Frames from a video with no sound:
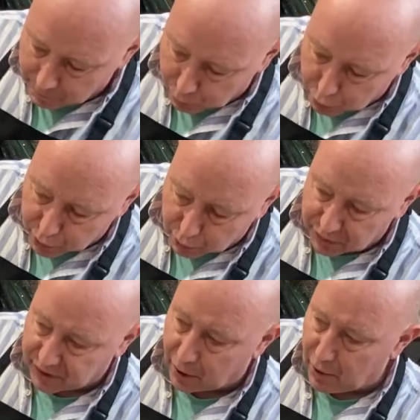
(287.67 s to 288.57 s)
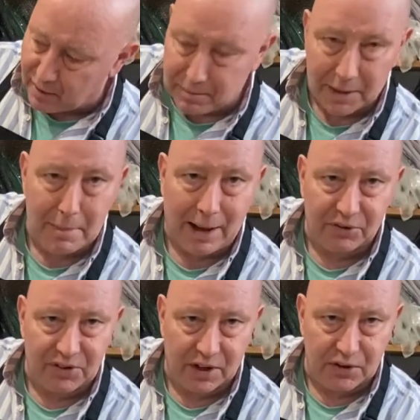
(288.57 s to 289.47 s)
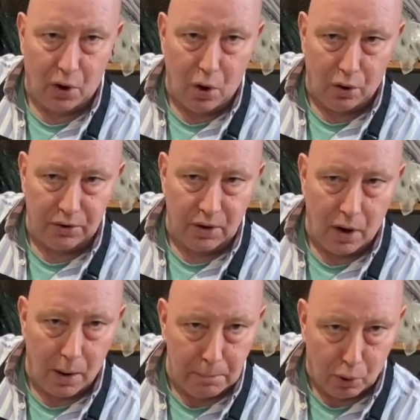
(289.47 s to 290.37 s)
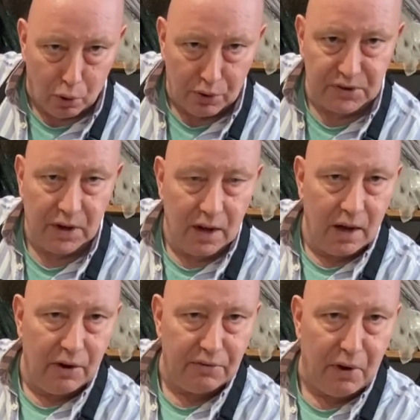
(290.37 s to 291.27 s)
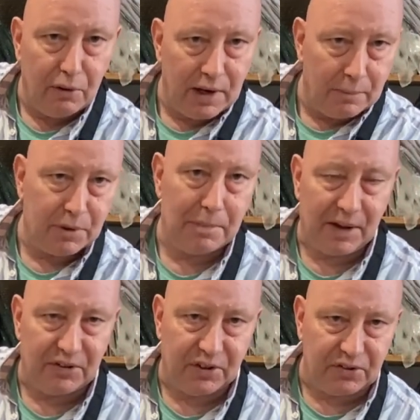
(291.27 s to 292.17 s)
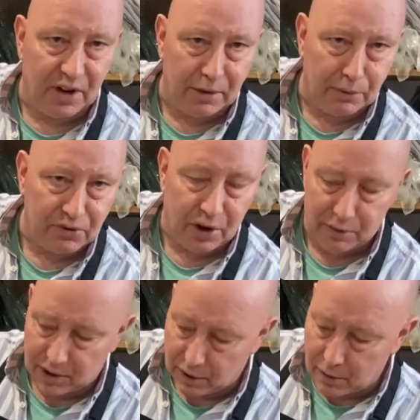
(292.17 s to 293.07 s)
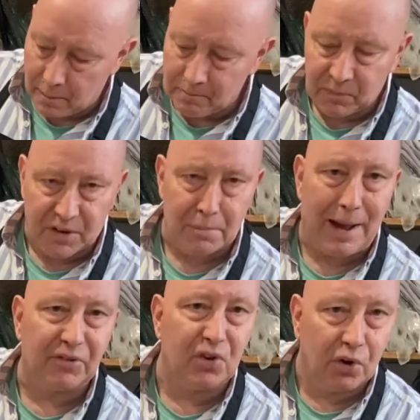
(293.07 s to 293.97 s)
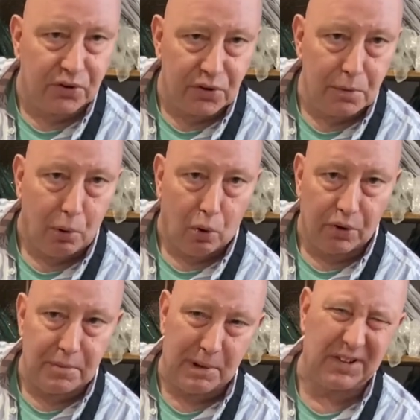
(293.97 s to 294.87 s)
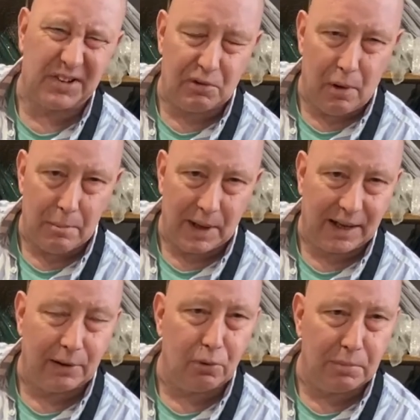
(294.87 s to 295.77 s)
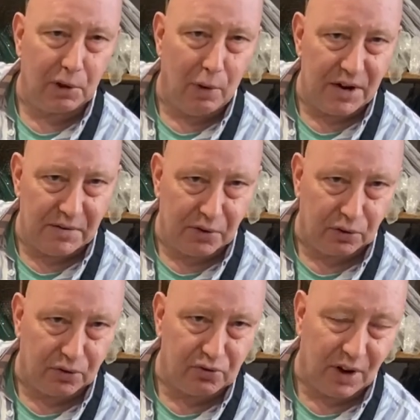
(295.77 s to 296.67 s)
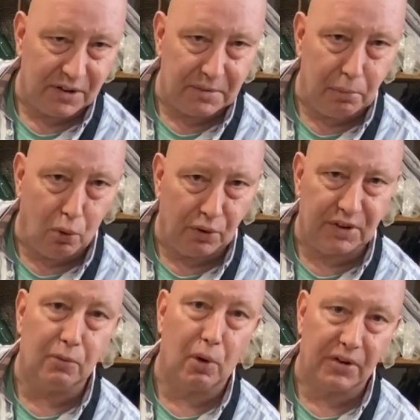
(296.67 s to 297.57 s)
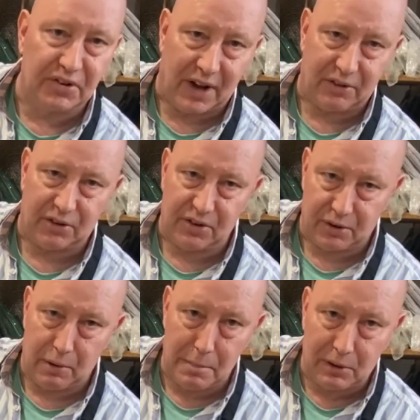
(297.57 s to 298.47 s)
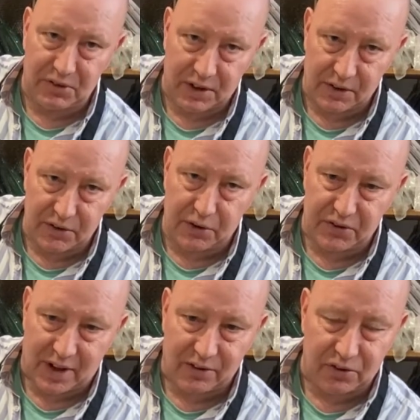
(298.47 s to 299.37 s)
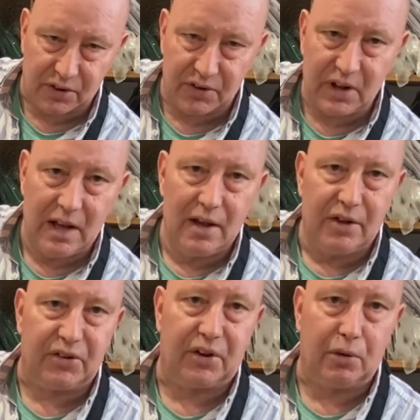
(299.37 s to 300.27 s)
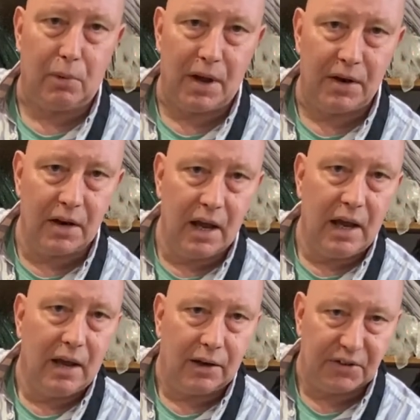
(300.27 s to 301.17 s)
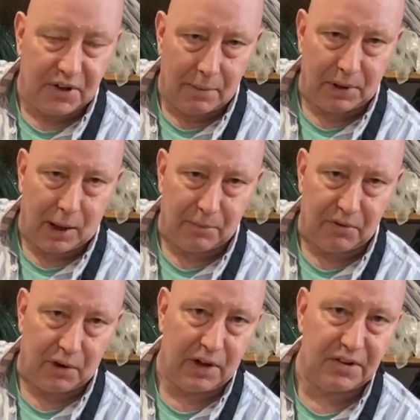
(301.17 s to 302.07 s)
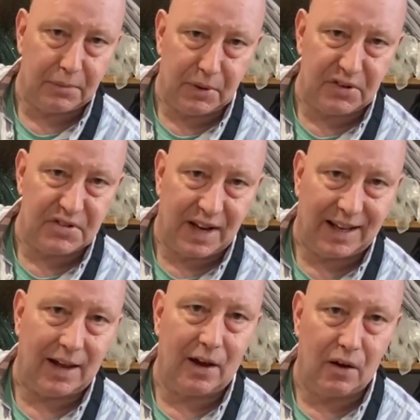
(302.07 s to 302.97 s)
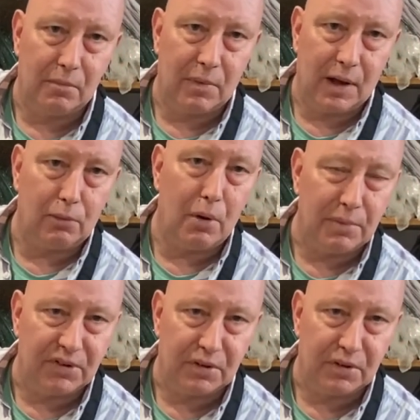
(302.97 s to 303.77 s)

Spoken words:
would also have been mounted on a board. Folium, the piece that Jenny was showing you, is mounted on 2 boards because it's quite big. It would be quite difficult to transport in one section, so we built it in 2 sections so that when the time comes for a customer to take it home, it won't be too